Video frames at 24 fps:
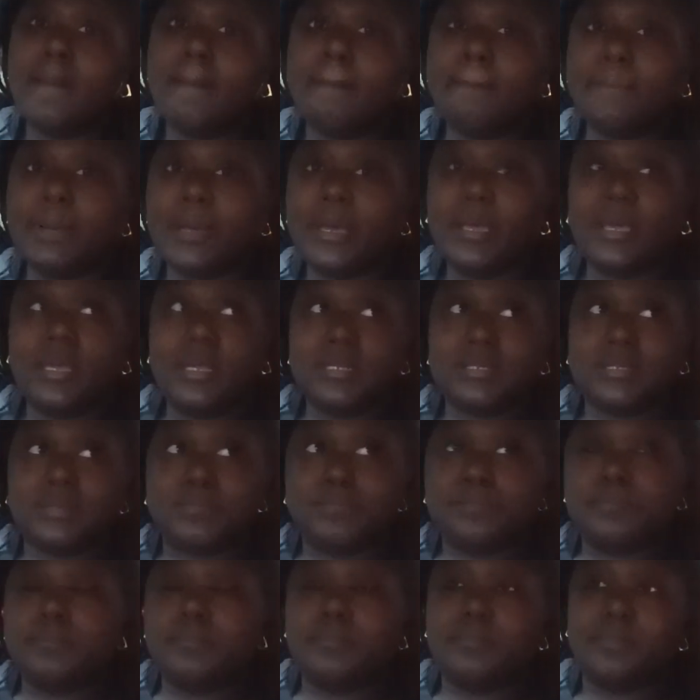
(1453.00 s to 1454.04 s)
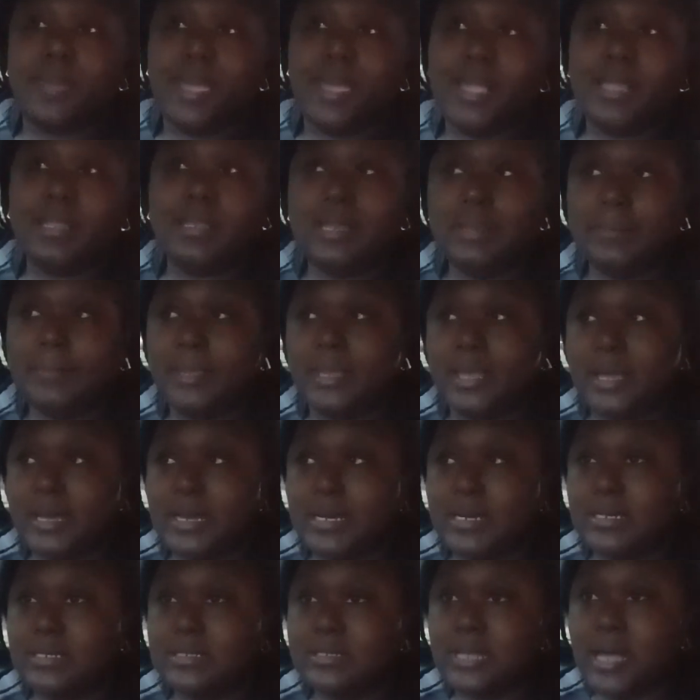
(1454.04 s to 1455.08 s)
But it's mainly
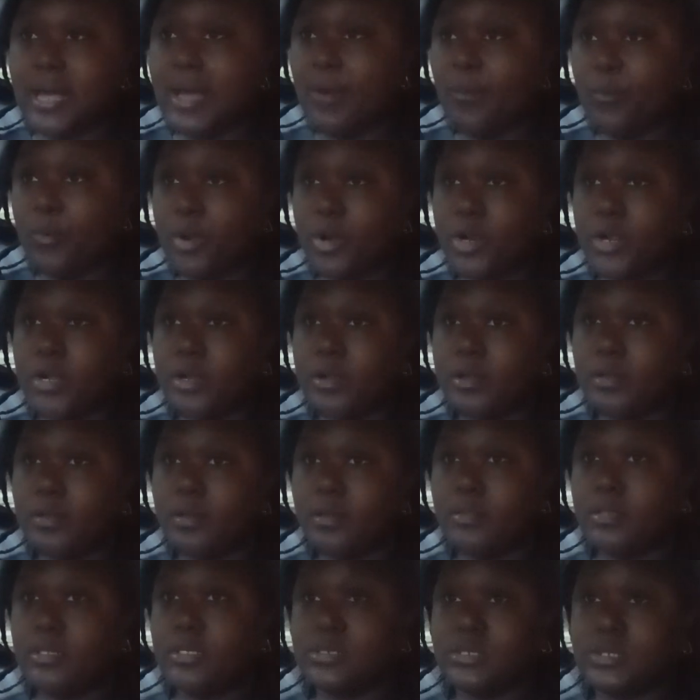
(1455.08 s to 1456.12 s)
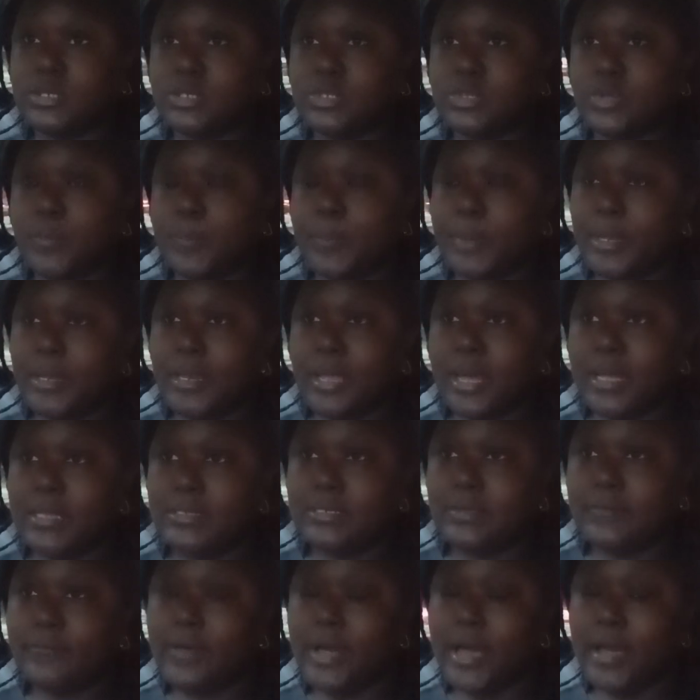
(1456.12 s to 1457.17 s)
because I work this stupid
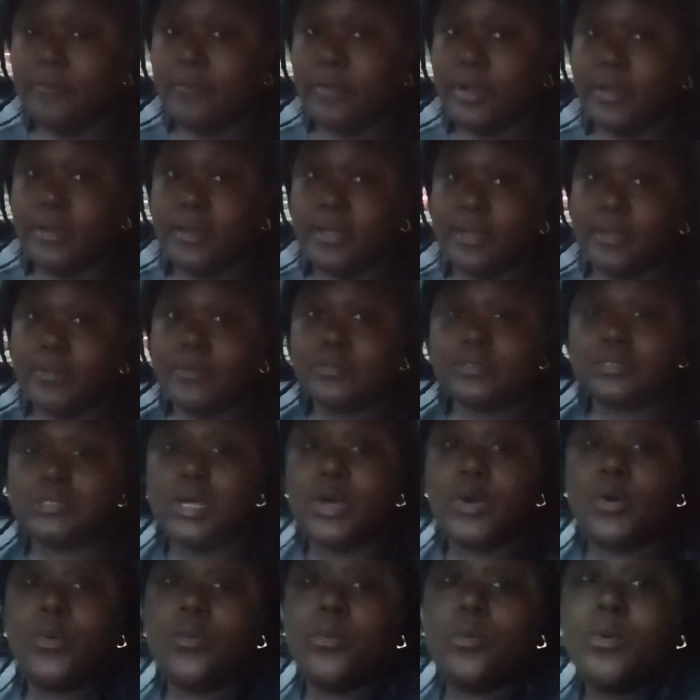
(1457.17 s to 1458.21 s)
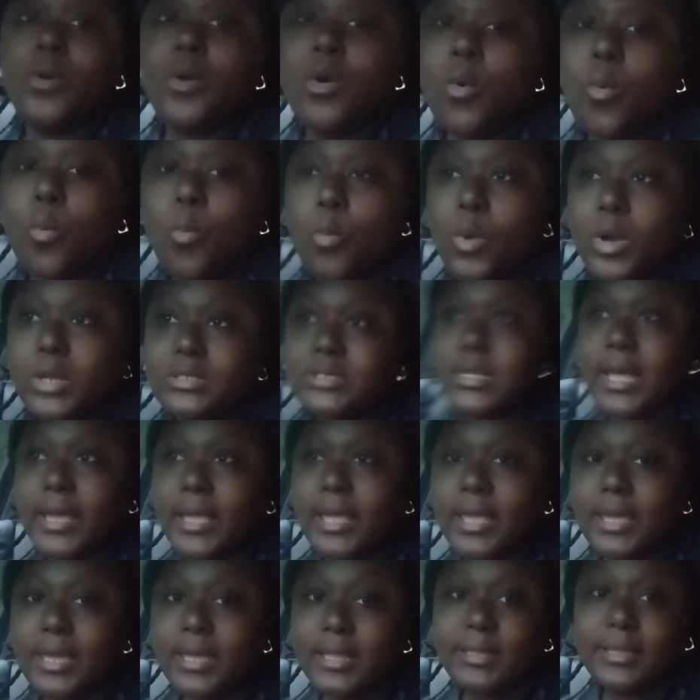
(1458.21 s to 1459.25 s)
9-to-5 right now. So once I
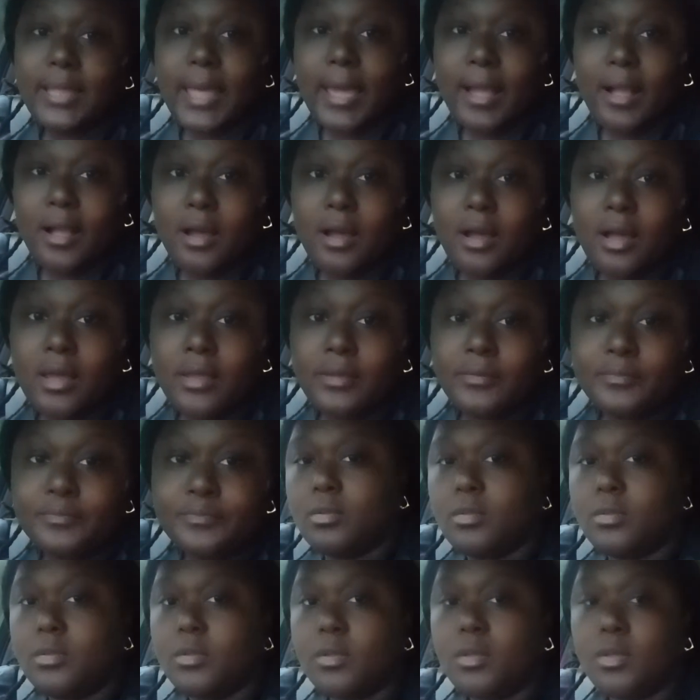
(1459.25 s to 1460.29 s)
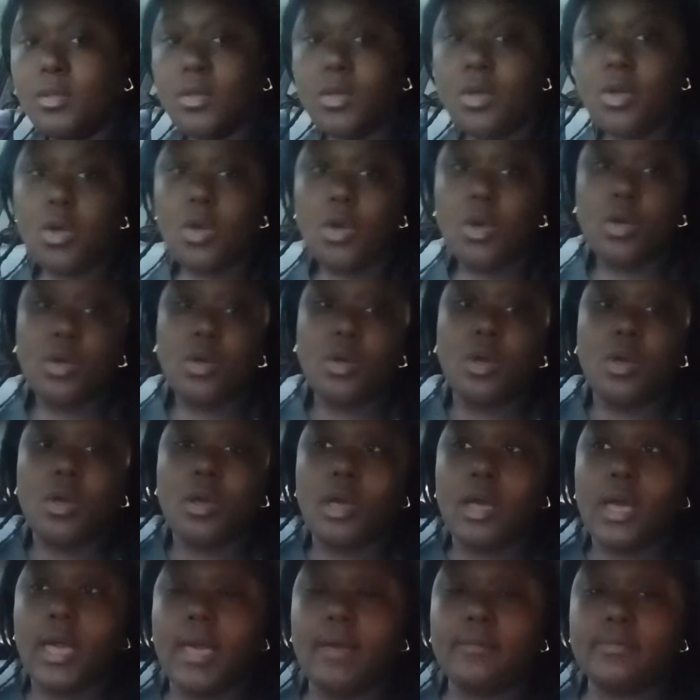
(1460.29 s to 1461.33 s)
can get that gone,
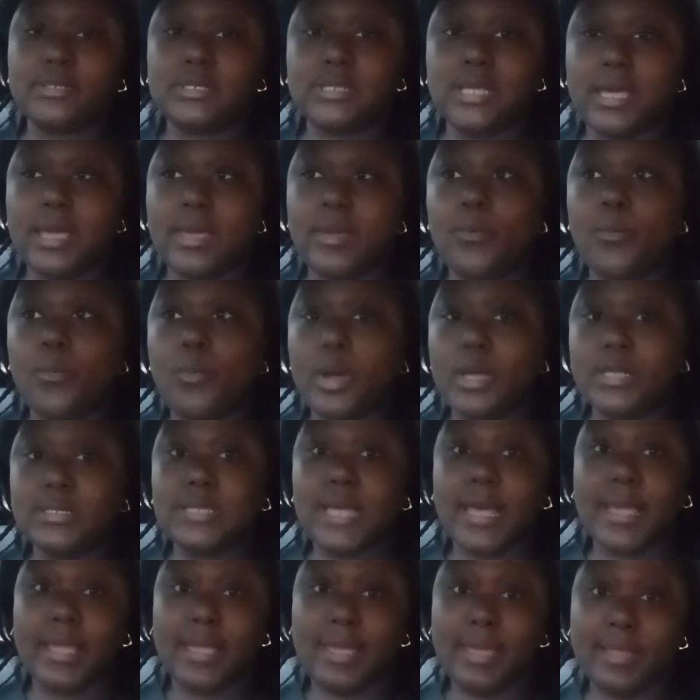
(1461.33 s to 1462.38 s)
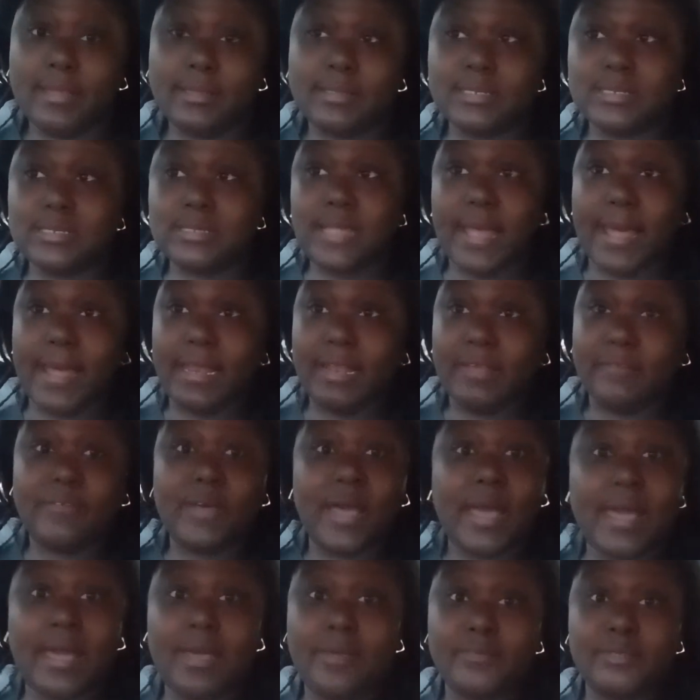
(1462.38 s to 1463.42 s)
I was saying, once I can get this
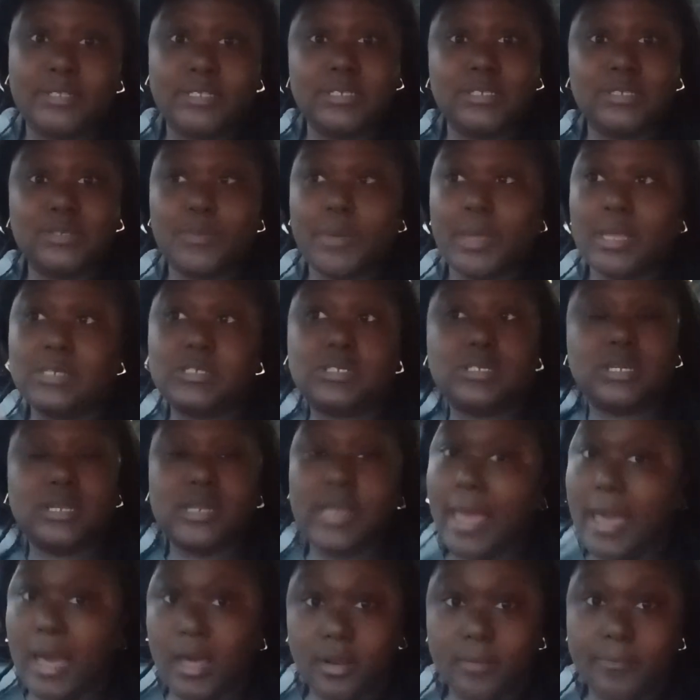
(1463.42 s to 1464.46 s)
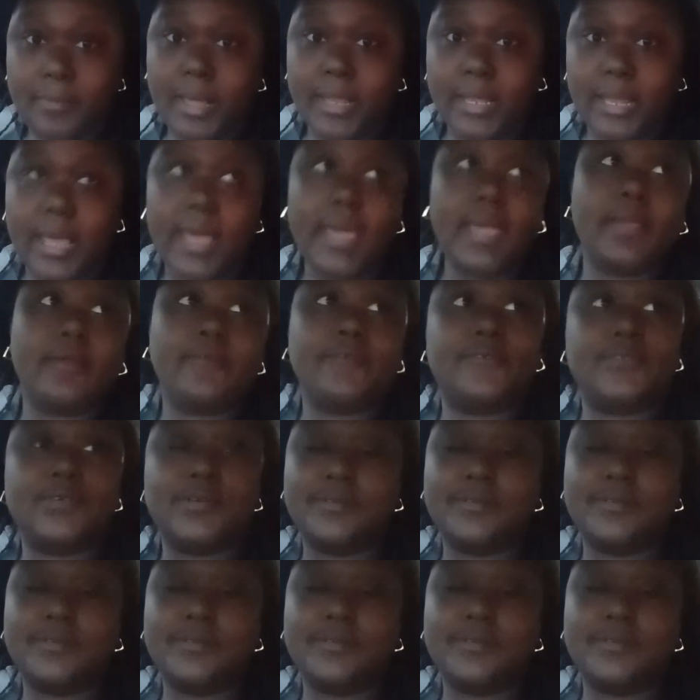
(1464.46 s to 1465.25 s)
9-to-5 situation out of my life,